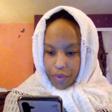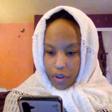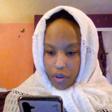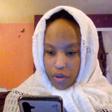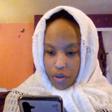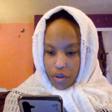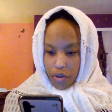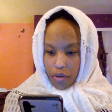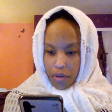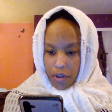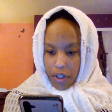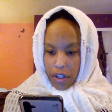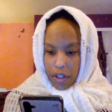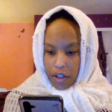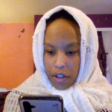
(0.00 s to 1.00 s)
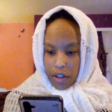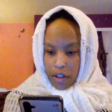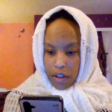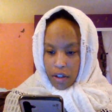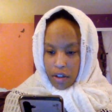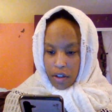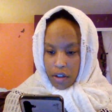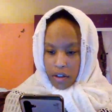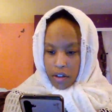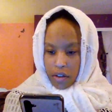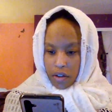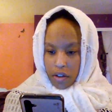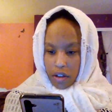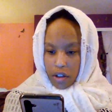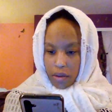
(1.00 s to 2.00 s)
Do you think,
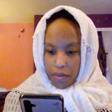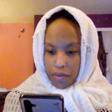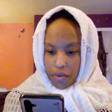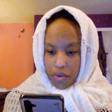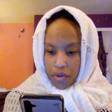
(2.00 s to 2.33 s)
um,